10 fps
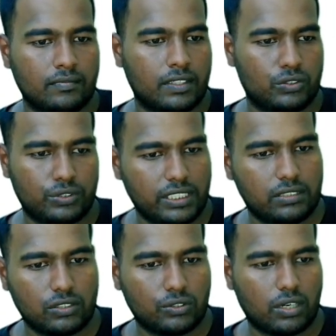So C is
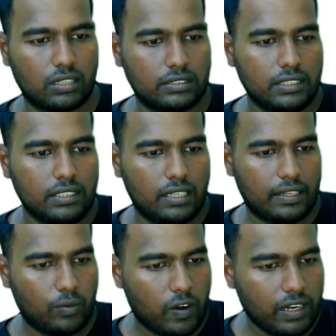also wrong. The
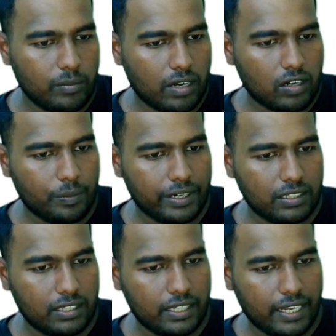volume occupied
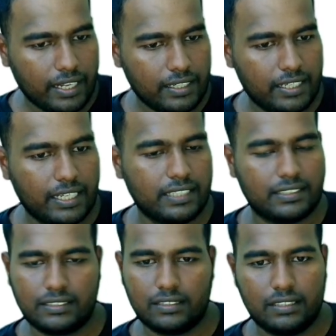the air
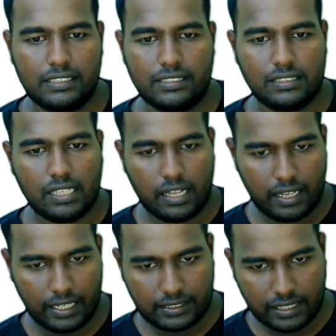decreases. This is
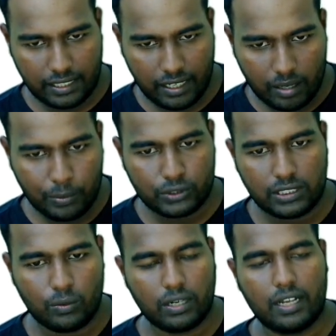exactly opposite
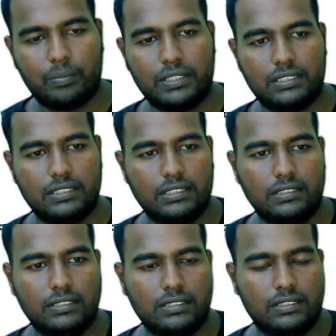what happens.
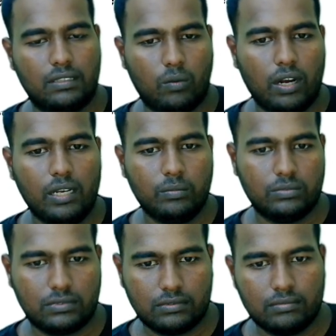
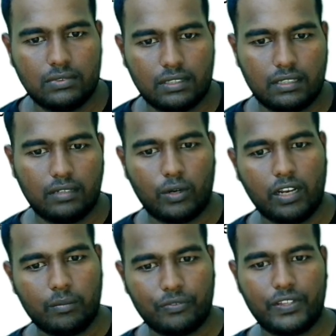
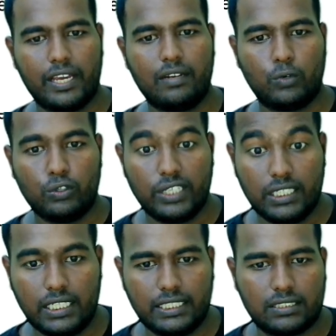Volume of the air want to
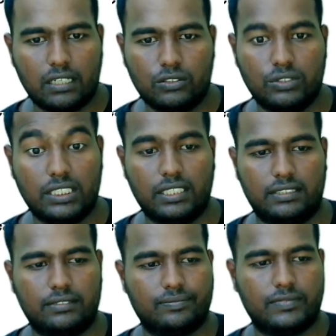increase, not to decrease.
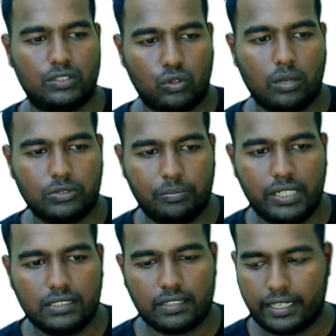So option B
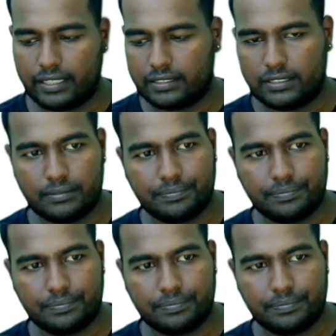is the right answer.